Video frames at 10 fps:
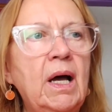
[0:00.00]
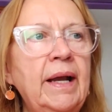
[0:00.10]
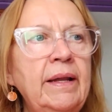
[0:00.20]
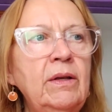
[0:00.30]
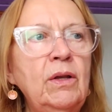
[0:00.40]

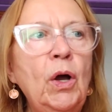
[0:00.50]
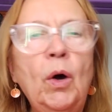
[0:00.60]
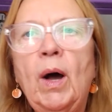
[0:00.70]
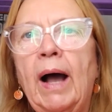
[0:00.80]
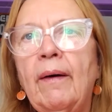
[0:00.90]
I didn't
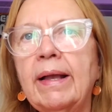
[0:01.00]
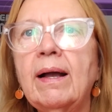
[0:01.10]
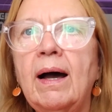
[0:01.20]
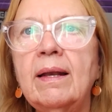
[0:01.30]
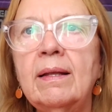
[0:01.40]
know how I
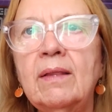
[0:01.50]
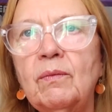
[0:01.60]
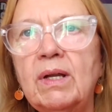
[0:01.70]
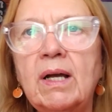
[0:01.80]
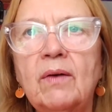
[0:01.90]
got in the
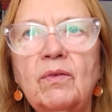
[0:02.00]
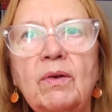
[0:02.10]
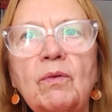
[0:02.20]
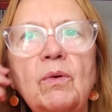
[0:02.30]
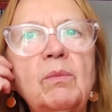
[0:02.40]

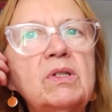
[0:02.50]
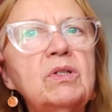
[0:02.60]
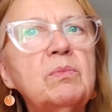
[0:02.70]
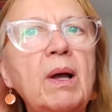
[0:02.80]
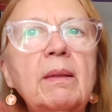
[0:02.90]
recovery room,
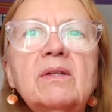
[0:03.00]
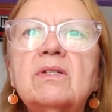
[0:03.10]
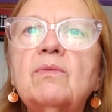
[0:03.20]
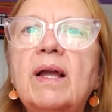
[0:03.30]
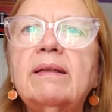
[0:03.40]
which is probably
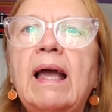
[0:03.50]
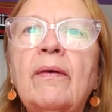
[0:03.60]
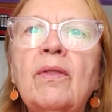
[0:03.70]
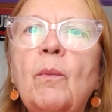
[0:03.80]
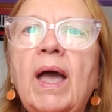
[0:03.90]
just right
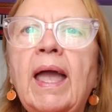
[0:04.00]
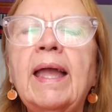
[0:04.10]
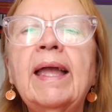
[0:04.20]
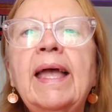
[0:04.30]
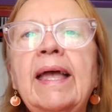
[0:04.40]
down the
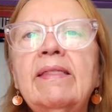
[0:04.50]
way.